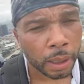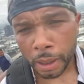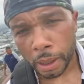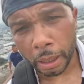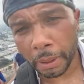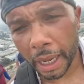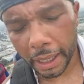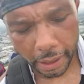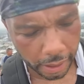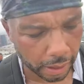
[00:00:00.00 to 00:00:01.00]
And I'm like,
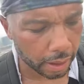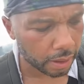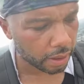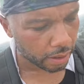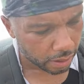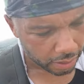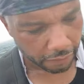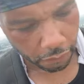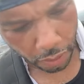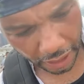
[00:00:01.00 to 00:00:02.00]

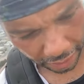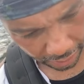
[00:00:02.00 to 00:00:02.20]
for what?